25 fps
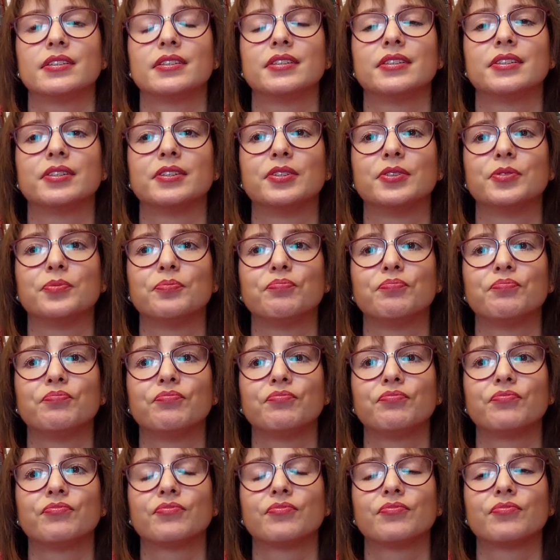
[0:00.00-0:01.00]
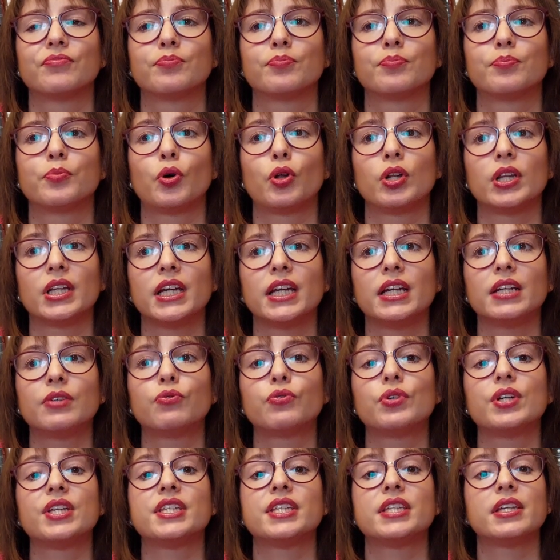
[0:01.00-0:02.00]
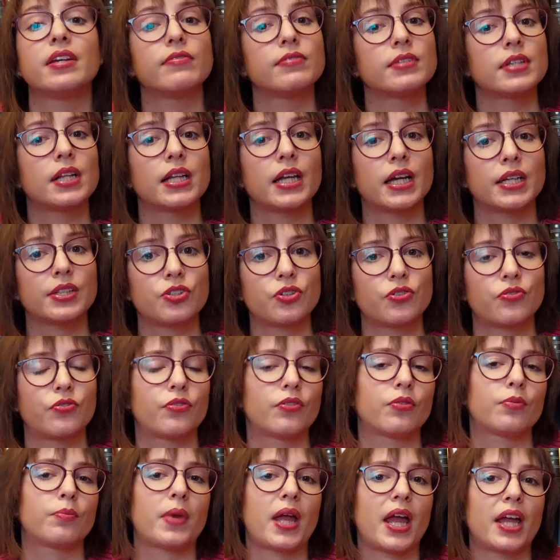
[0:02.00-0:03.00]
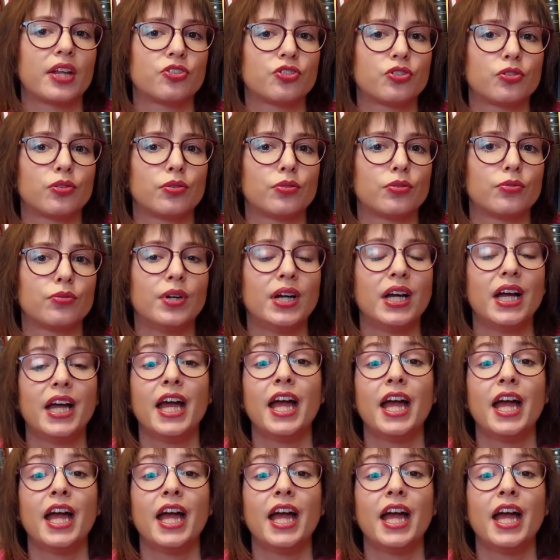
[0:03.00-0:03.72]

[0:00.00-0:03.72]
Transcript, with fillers: Pauline receives a letter from Angelo